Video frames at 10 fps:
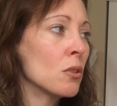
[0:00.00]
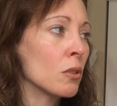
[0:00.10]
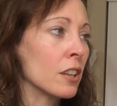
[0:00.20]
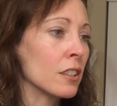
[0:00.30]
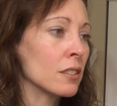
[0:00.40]

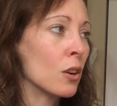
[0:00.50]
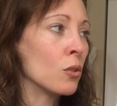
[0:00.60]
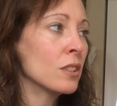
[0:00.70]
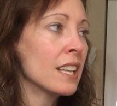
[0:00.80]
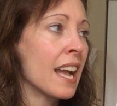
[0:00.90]
cure
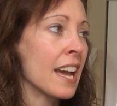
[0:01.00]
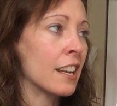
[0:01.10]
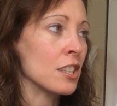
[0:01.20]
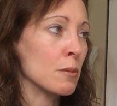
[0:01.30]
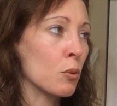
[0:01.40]
only
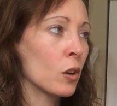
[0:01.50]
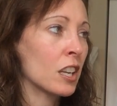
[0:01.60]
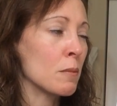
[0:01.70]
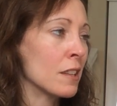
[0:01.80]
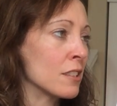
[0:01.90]
added to poor
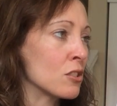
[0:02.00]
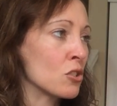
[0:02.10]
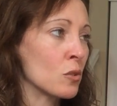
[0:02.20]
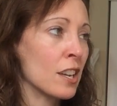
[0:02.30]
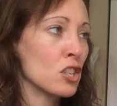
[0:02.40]
Camilla's
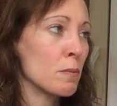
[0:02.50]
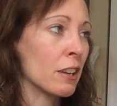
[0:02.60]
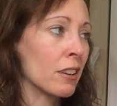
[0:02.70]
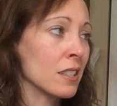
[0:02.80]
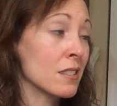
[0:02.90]
strange
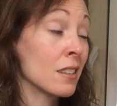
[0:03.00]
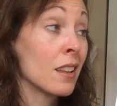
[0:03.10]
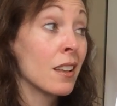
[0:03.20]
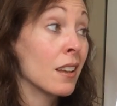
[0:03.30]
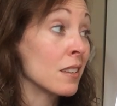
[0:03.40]
appearance
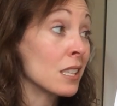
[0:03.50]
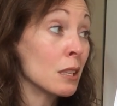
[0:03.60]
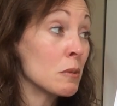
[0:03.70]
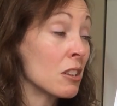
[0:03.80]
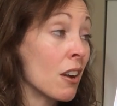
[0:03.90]

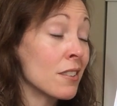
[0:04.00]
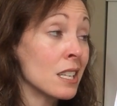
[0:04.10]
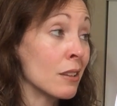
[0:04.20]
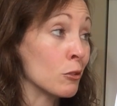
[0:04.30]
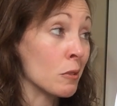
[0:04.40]
until it was hard
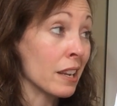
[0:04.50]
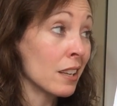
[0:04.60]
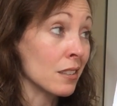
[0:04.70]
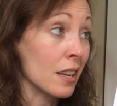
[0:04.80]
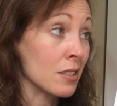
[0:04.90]
to even
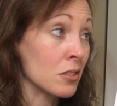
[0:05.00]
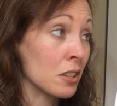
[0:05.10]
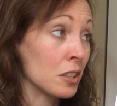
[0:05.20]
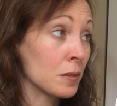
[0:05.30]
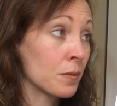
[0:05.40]
recognize
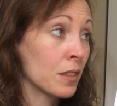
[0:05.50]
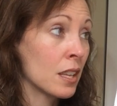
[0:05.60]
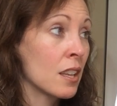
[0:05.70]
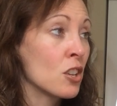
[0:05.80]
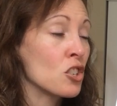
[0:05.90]
her.
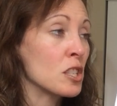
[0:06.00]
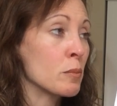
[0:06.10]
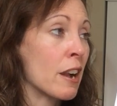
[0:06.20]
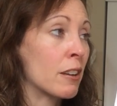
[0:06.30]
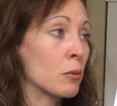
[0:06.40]
She
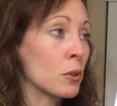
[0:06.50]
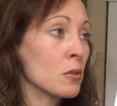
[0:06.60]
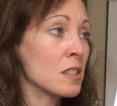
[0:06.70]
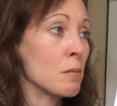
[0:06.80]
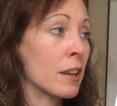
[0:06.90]
sprouted
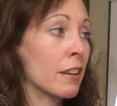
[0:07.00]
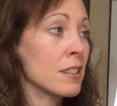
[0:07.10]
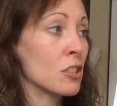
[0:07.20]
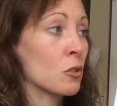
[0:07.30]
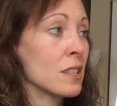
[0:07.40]
roots and
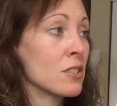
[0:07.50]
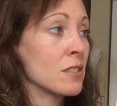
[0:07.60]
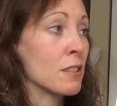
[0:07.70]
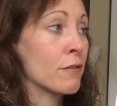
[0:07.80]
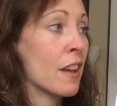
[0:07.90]
berries and
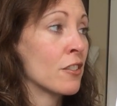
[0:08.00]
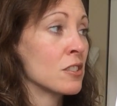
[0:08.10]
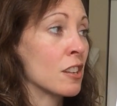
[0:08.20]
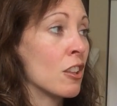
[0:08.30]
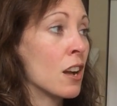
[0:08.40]
crystals and
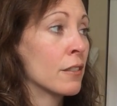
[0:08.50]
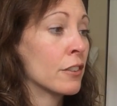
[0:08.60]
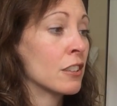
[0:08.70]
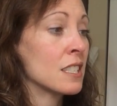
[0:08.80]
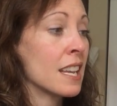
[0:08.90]
feathers and a long
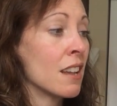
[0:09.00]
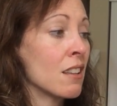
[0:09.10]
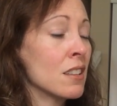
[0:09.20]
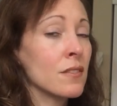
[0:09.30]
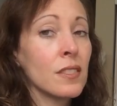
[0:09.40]
furry
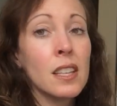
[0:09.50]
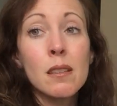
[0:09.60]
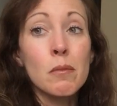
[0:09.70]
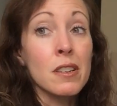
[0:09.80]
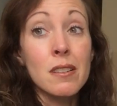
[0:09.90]
tail,
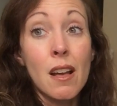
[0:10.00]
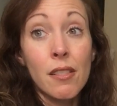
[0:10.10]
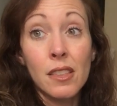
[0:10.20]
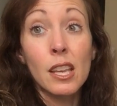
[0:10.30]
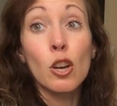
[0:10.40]
but
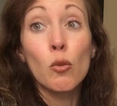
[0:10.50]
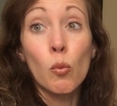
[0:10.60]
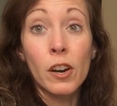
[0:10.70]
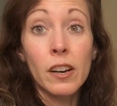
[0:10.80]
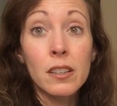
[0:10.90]
nothing
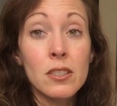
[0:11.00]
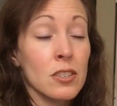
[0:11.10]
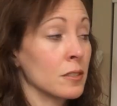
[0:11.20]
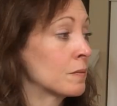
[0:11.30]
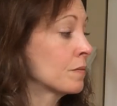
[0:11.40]
worked.